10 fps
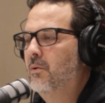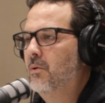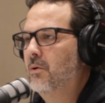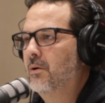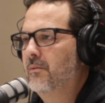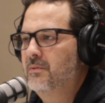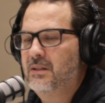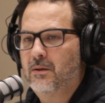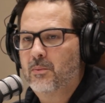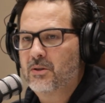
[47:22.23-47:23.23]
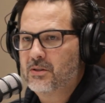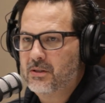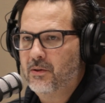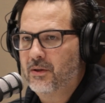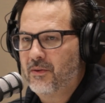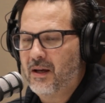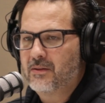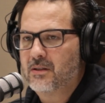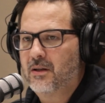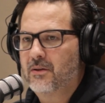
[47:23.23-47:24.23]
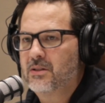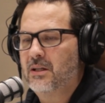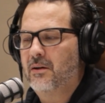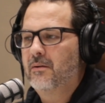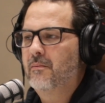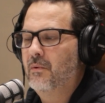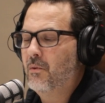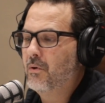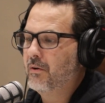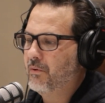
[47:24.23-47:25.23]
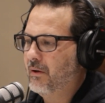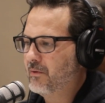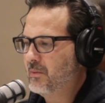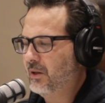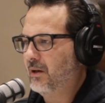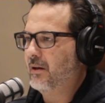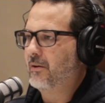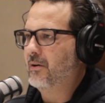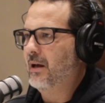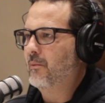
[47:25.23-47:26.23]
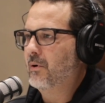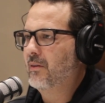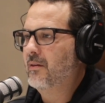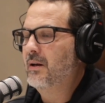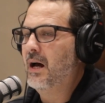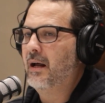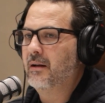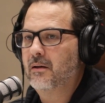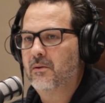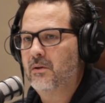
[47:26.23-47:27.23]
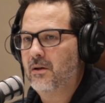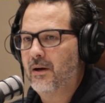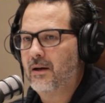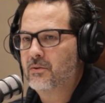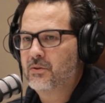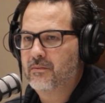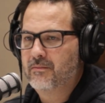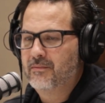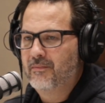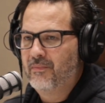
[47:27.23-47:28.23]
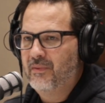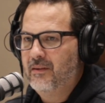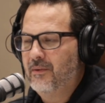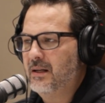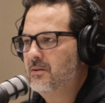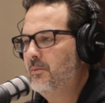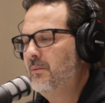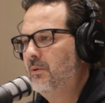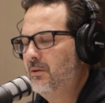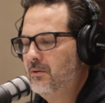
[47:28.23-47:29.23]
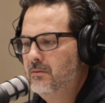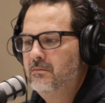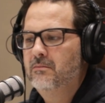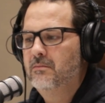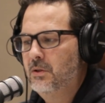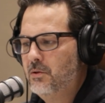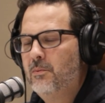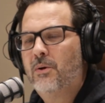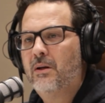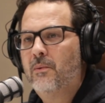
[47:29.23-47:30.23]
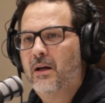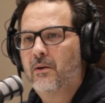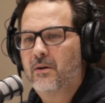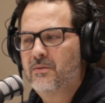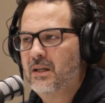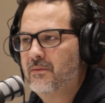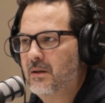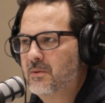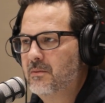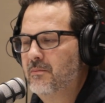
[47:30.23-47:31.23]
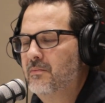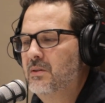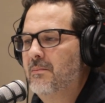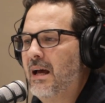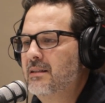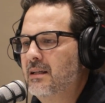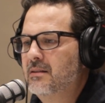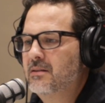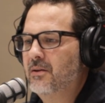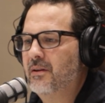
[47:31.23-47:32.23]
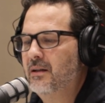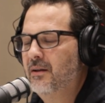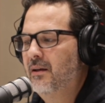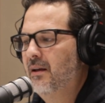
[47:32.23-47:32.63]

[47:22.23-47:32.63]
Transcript: or single person $200,000 a year, or if you have $1 million net worth, not including your house, right? So people who do pretty well or have saved up some assets so that